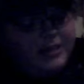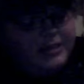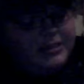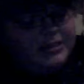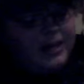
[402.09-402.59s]

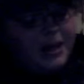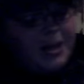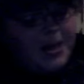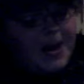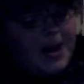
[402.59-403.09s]
this
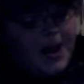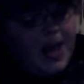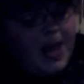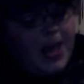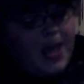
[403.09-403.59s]
gun
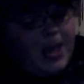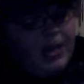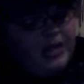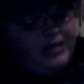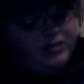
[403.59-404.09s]

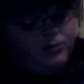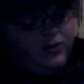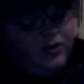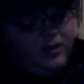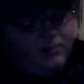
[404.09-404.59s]
is
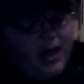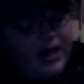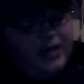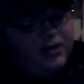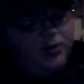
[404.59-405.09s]
with
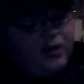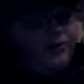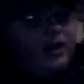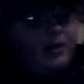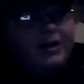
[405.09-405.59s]
my
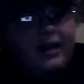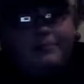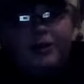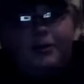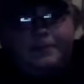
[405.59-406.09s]
12-gram
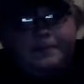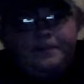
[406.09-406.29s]
adapter.